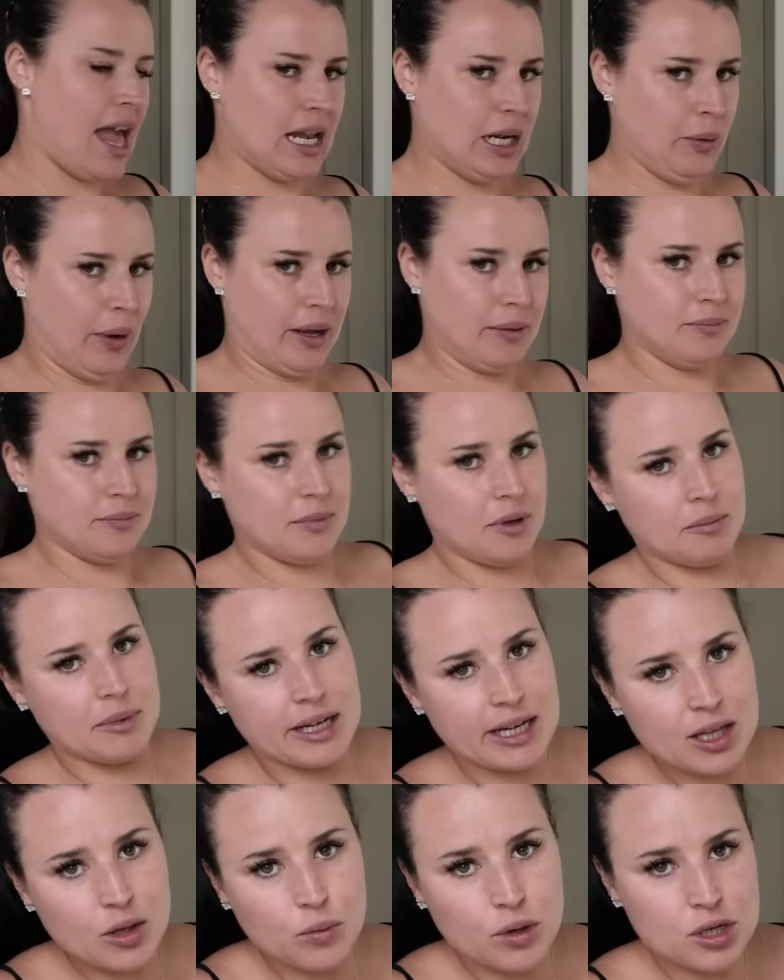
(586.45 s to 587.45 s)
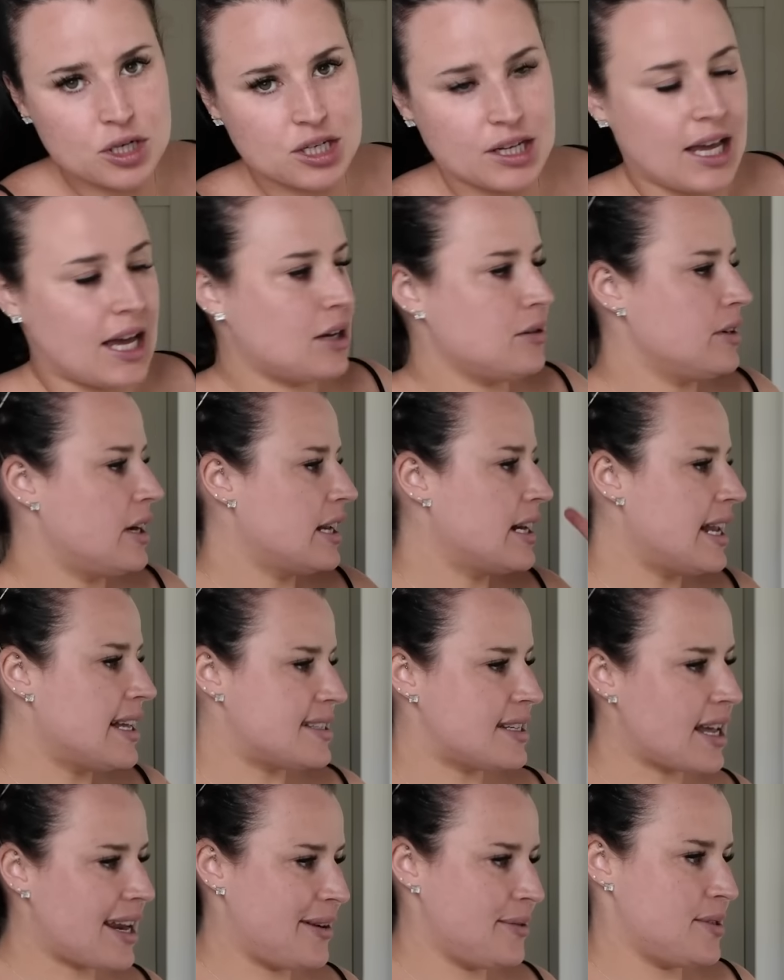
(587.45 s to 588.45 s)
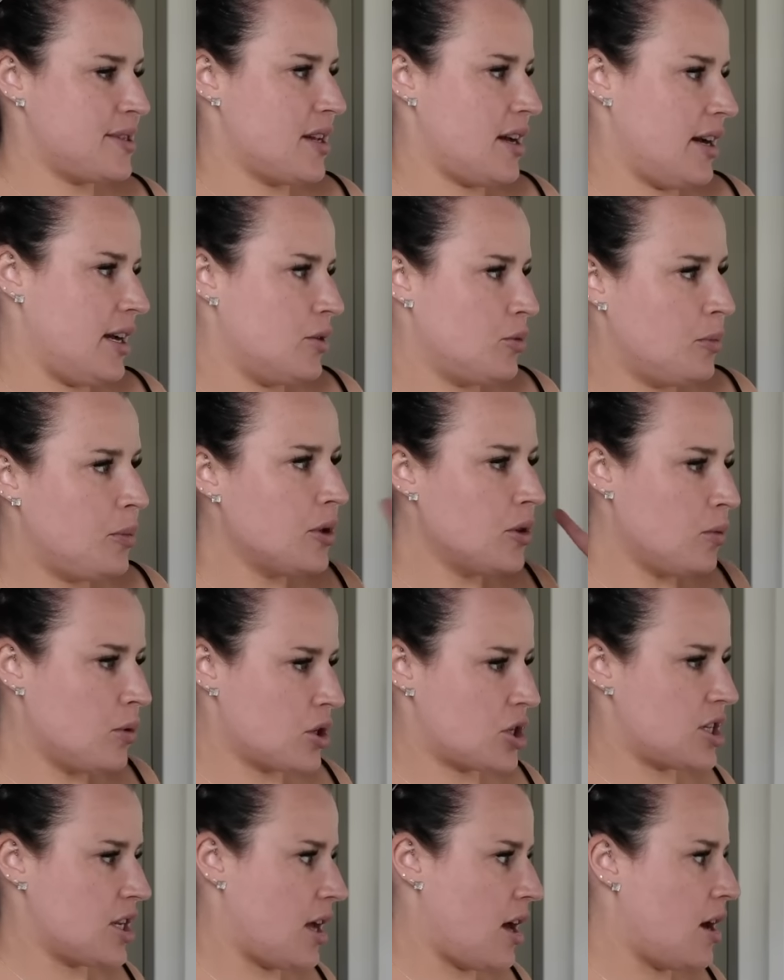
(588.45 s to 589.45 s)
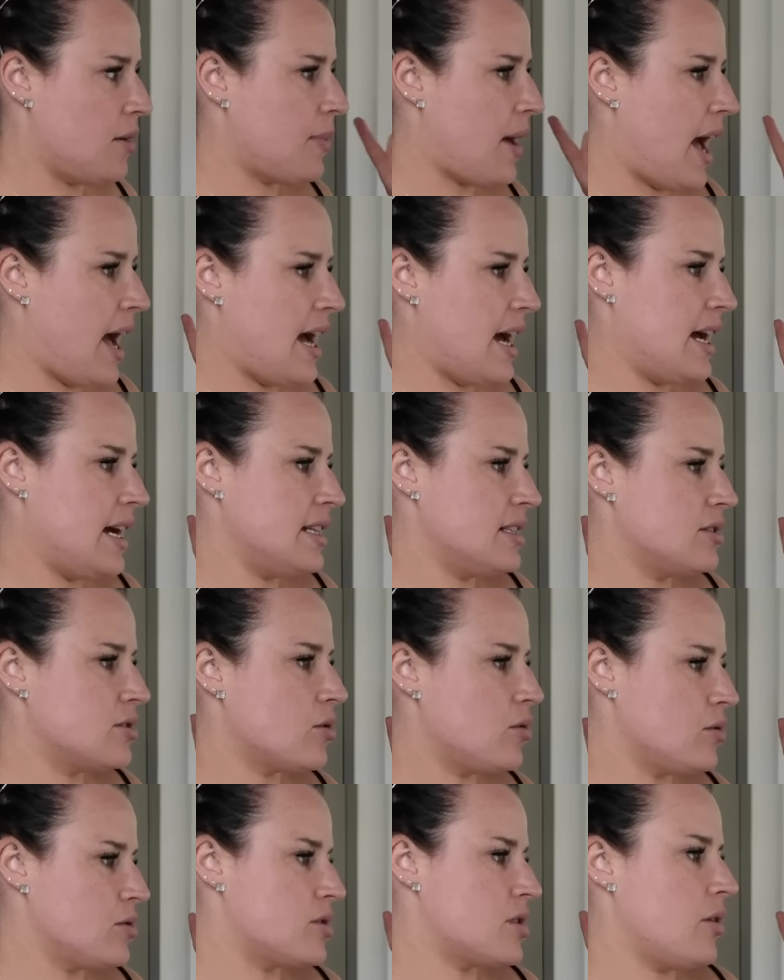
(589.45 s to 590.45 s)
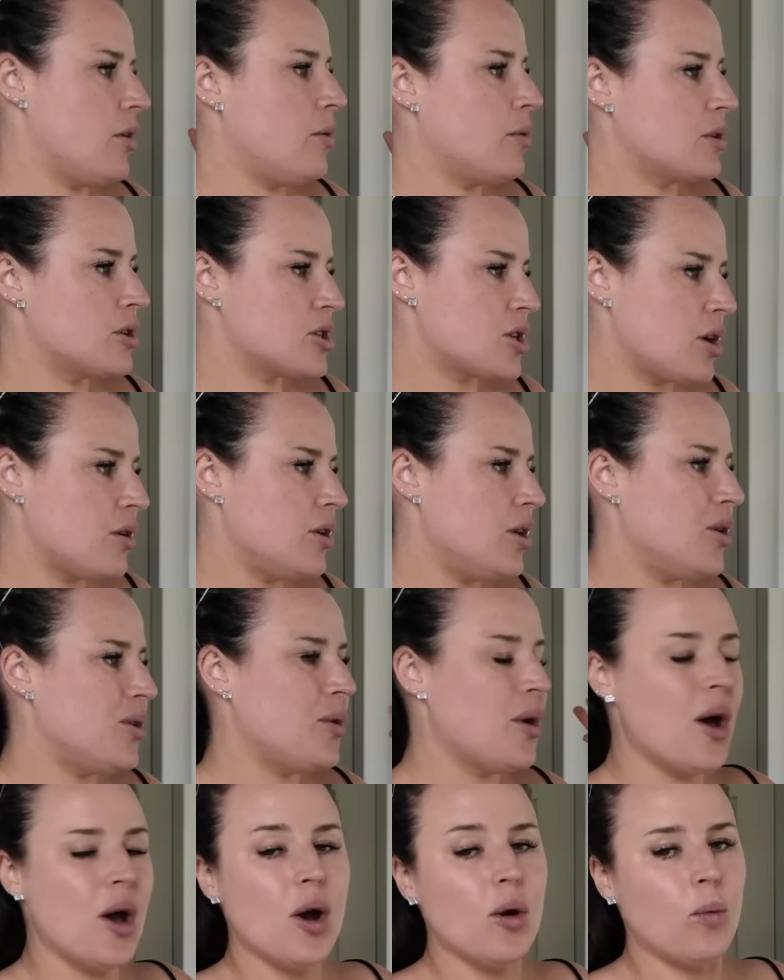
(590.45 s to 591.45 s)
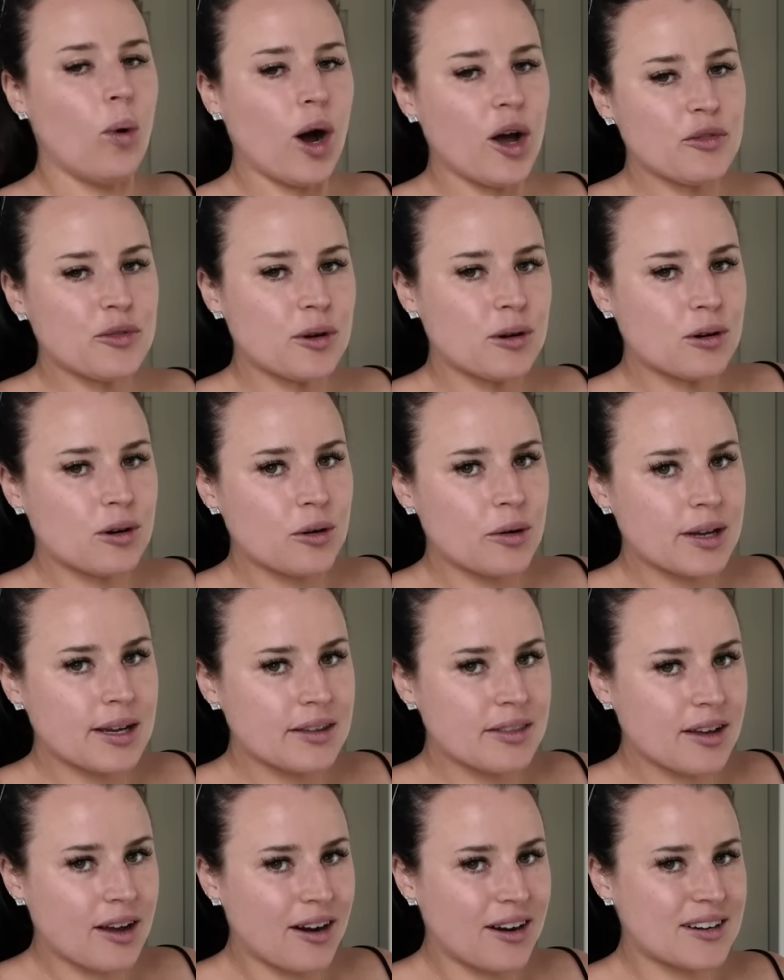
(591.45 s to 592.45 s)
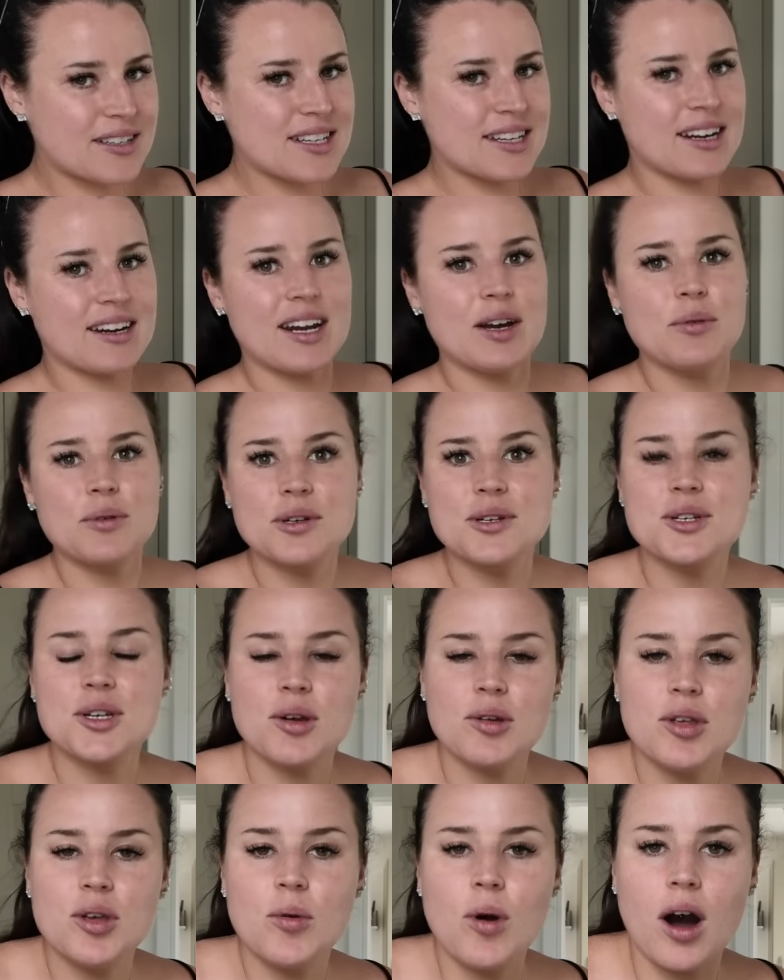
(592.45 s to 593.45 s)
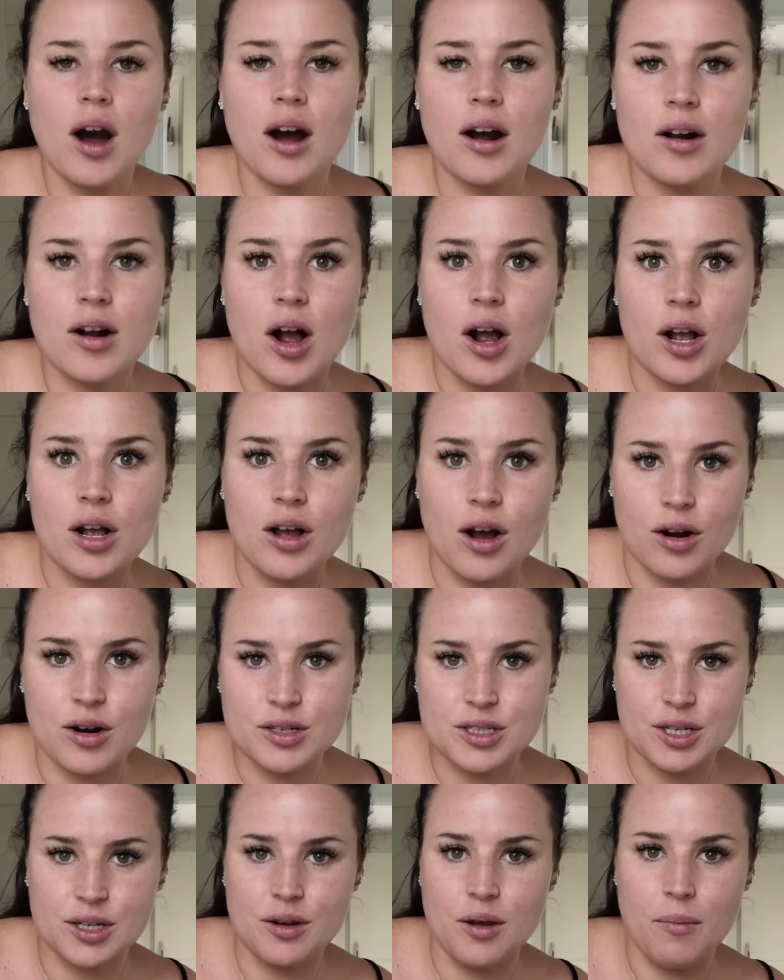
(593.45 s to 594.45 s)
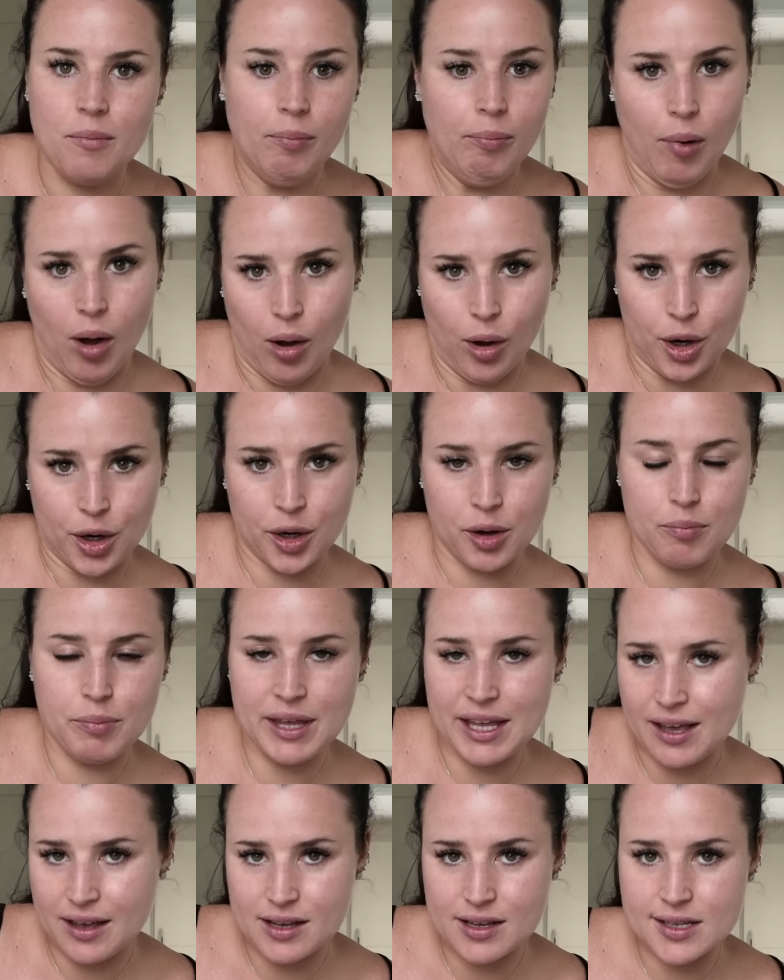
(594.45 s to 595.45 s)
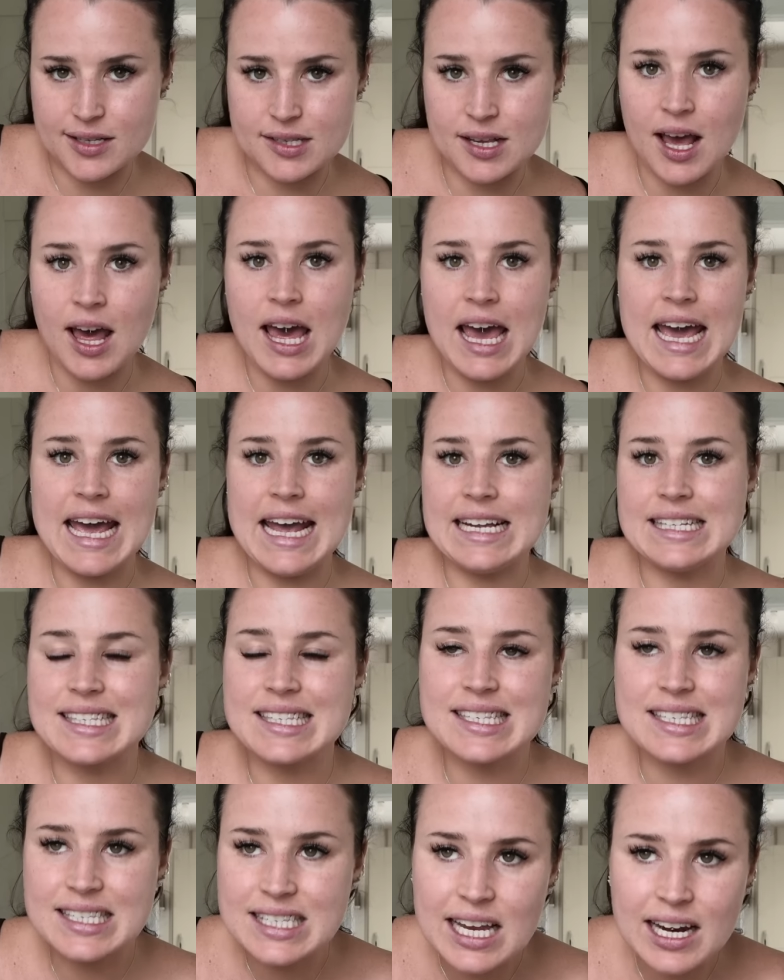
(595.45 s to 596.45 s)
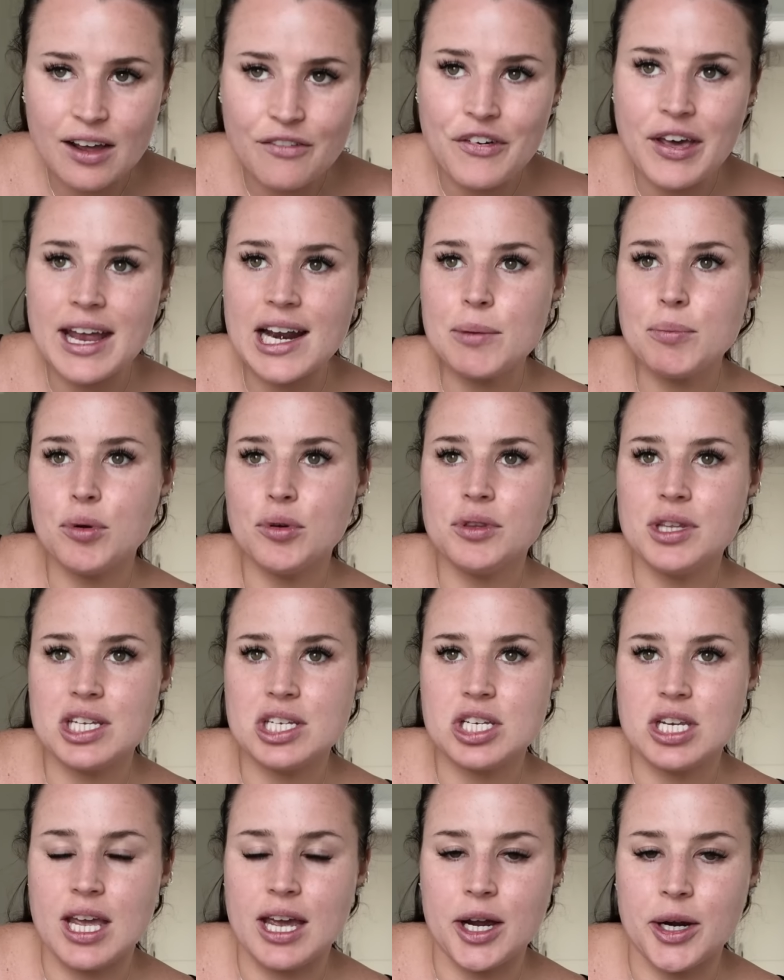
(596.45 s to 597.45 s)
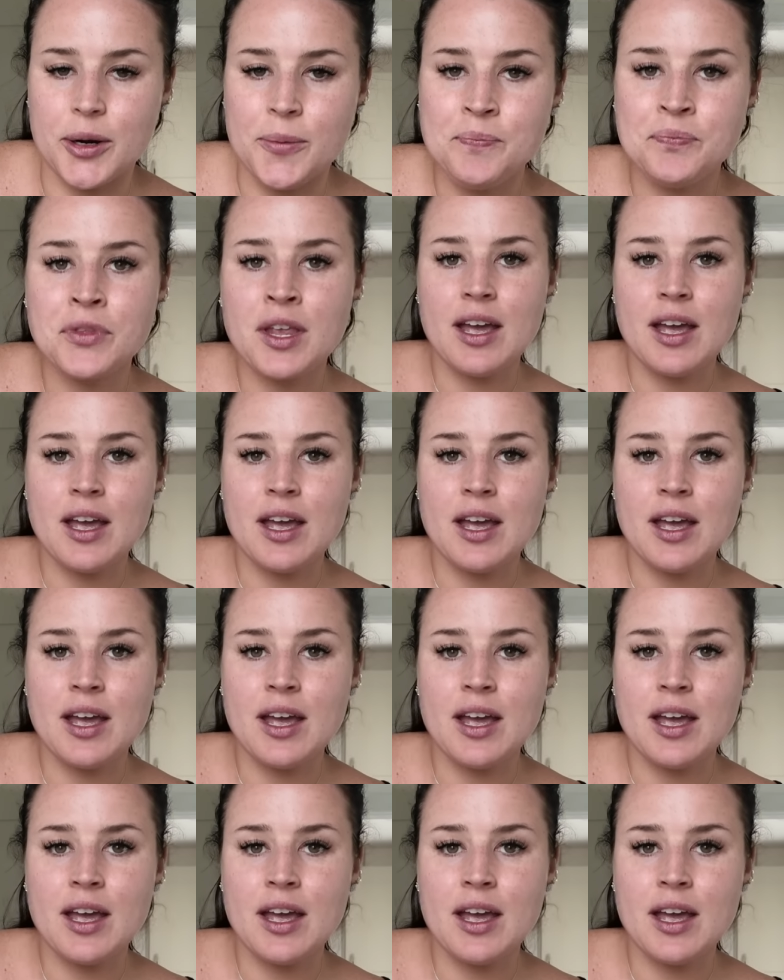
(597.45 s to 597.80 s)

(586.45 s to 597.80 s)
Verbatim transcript: Anyway, I'm gonna get the washing out and let's head outside, put the washing up, and also I wanna show you what I've got growing in the garden and I wanna show you our garden bar because it's still available this year.